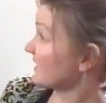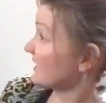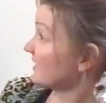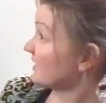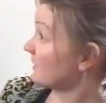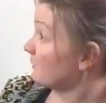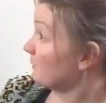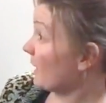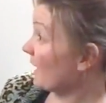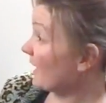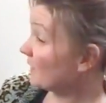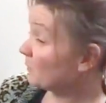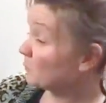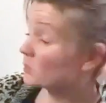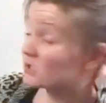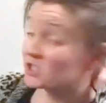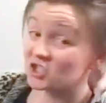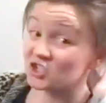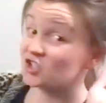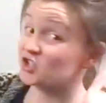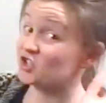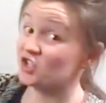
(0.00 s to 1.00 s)
The bottom
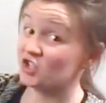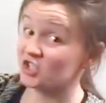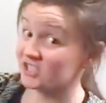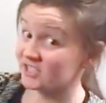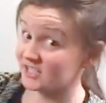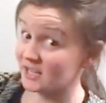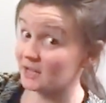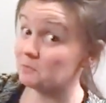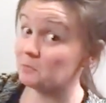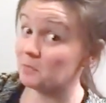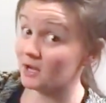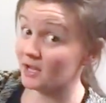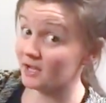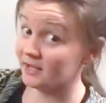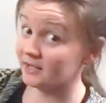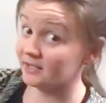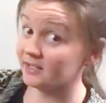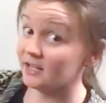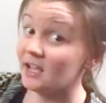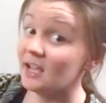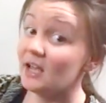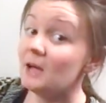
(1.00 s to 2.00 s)
one's just a
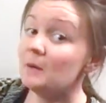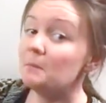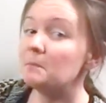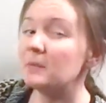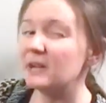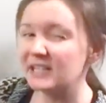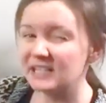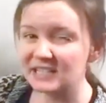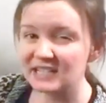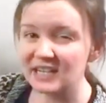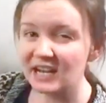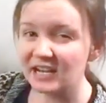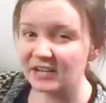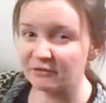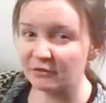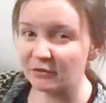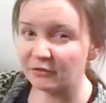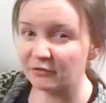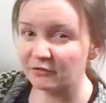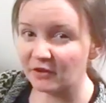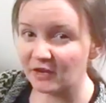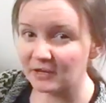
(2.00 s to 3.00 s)
bun, but it's kind of
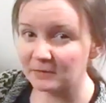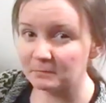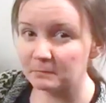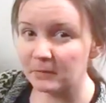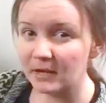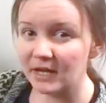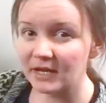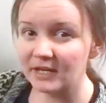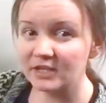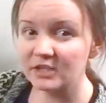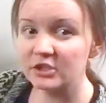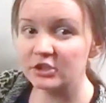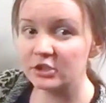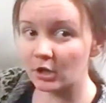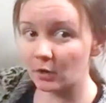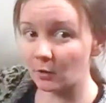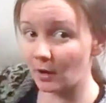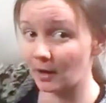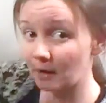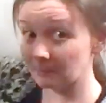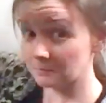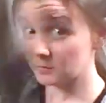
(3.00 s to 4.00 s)
a fun bun, so
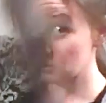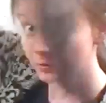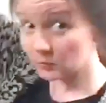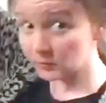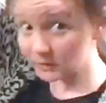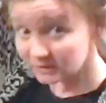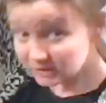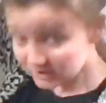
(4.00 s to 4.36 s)
I'm going